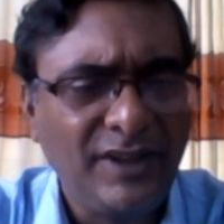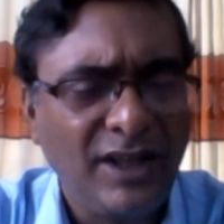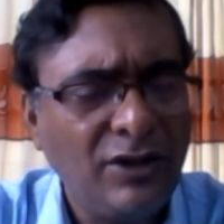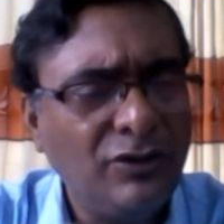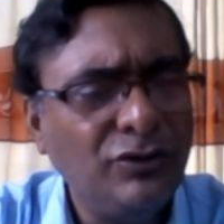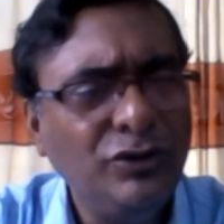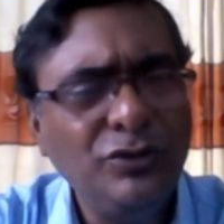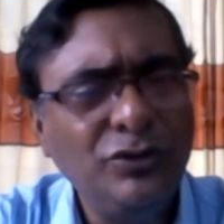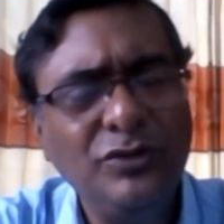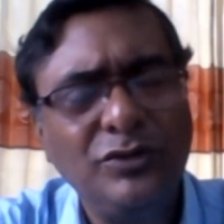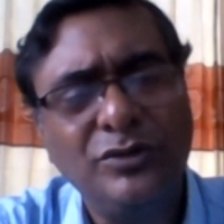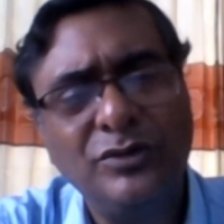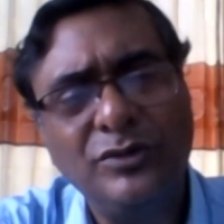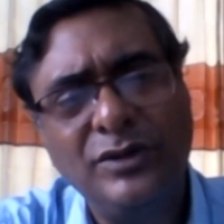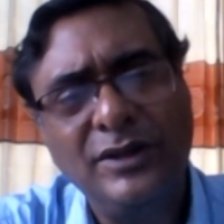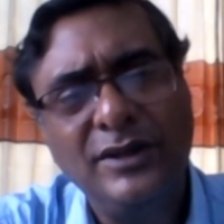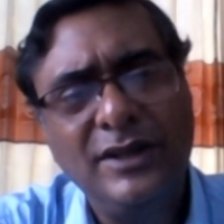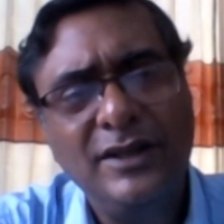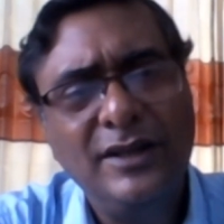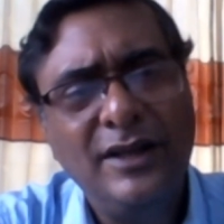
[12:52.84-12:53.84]
do you know
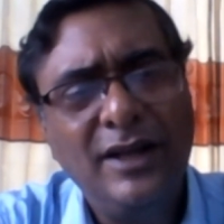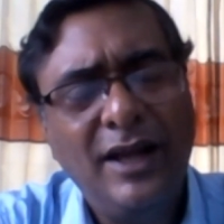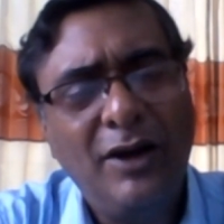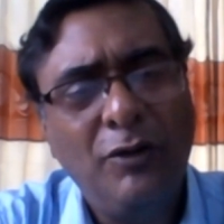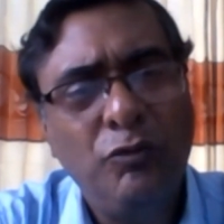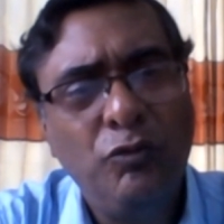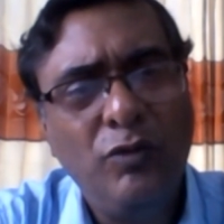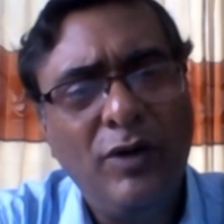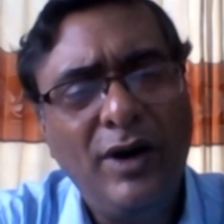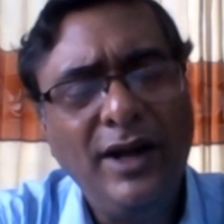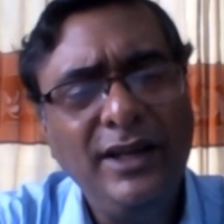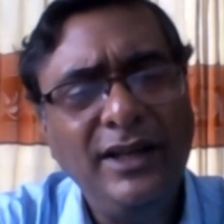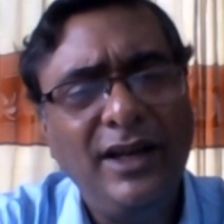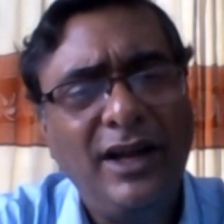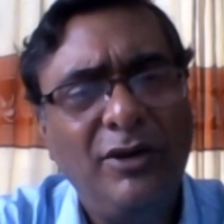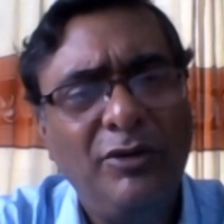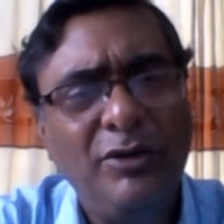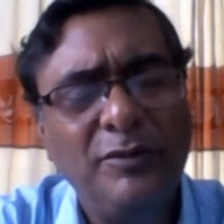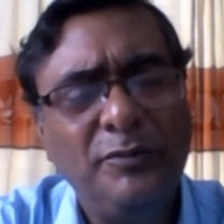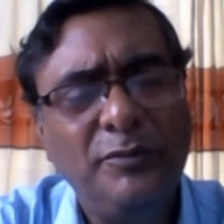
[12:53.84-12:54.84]
why
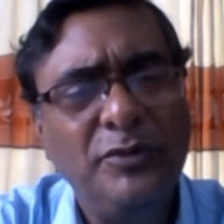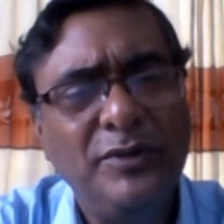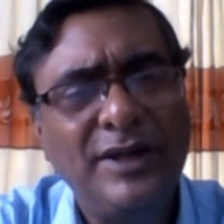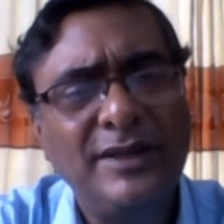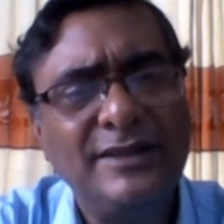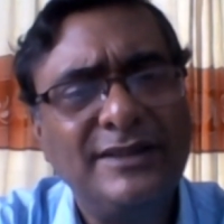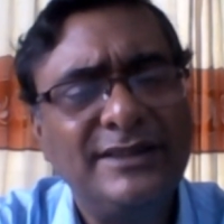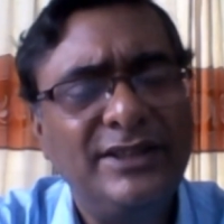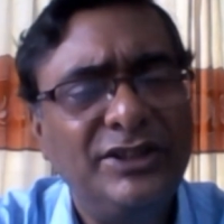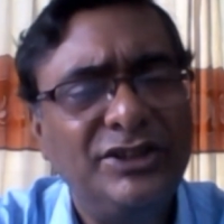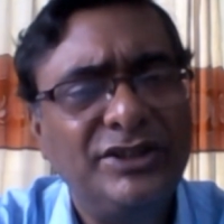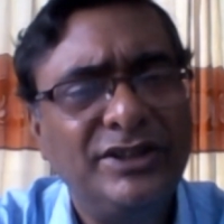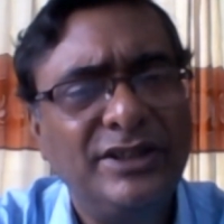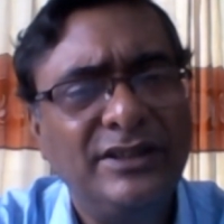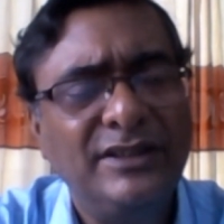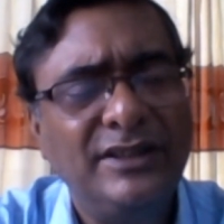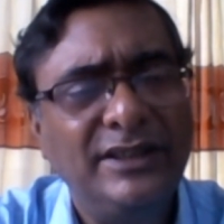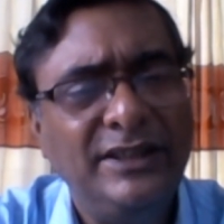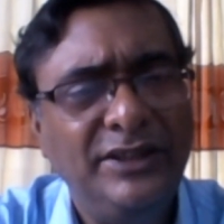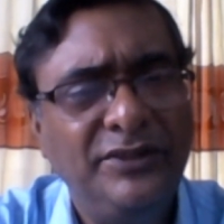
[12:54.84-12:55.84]
our
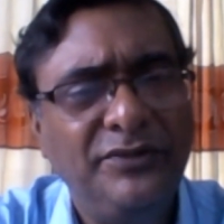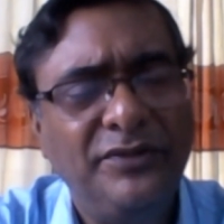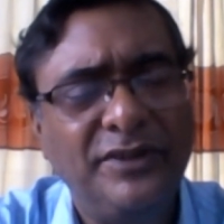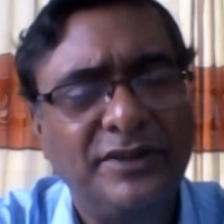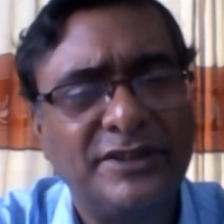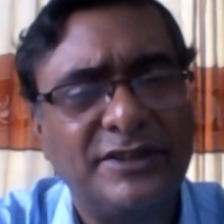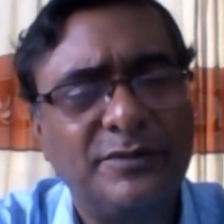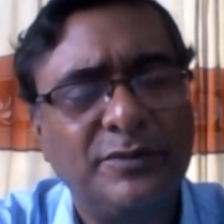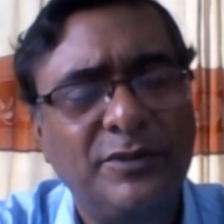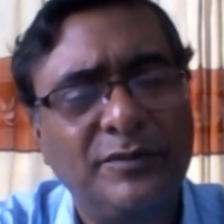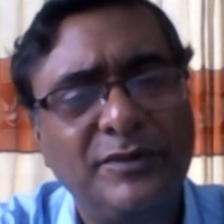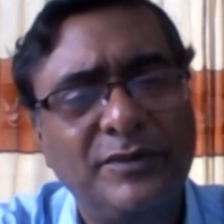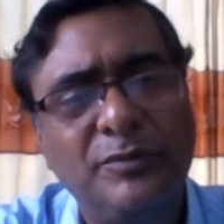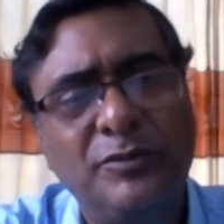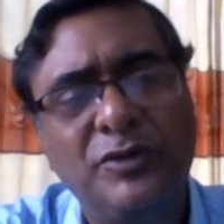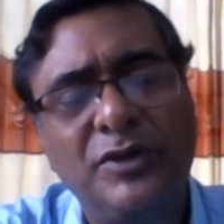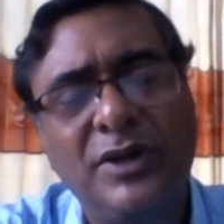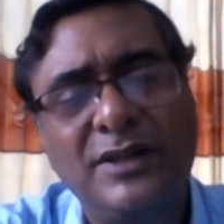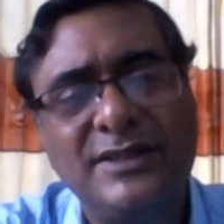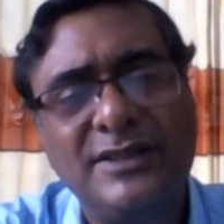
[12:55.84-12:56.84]
pronunciation differs from the
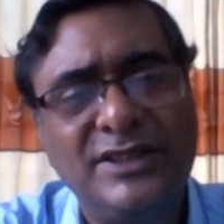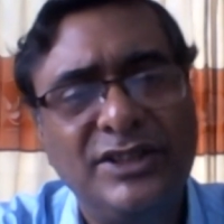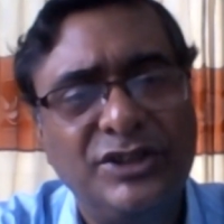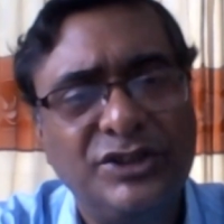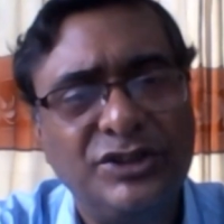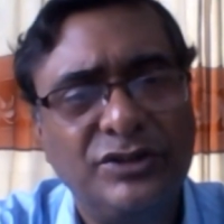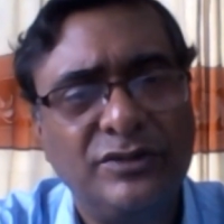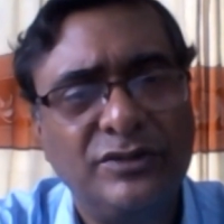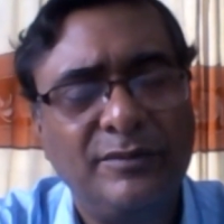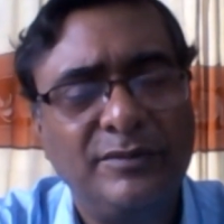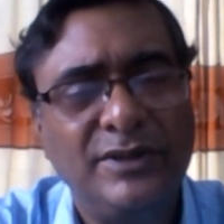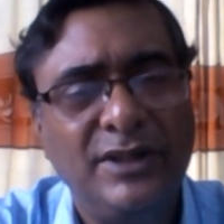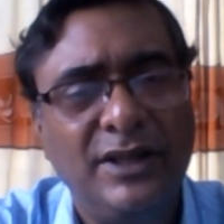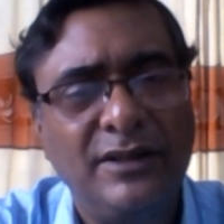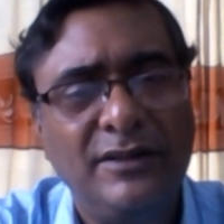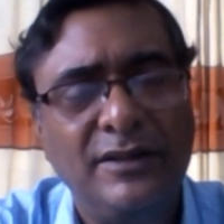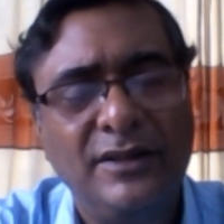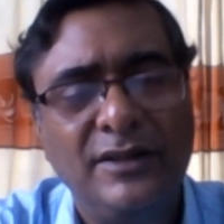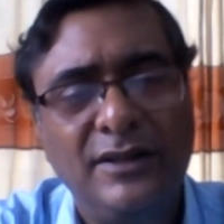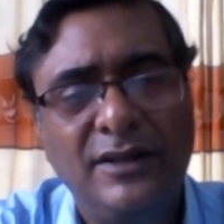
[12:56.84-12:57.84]
pronunciation of
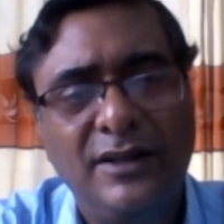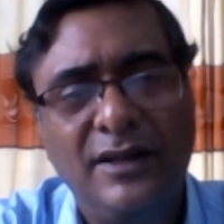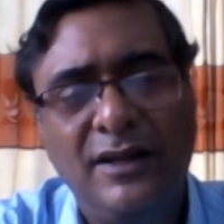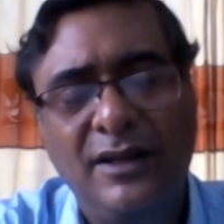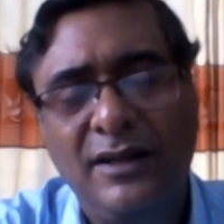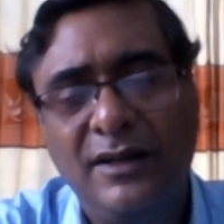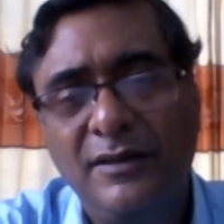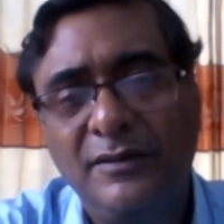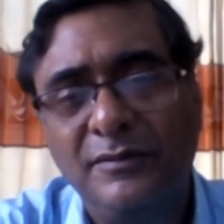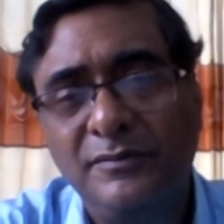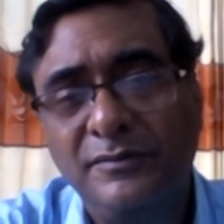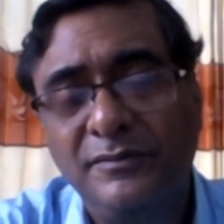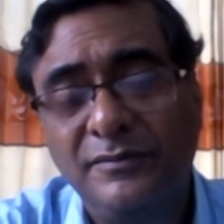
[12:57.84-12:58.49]
the uh,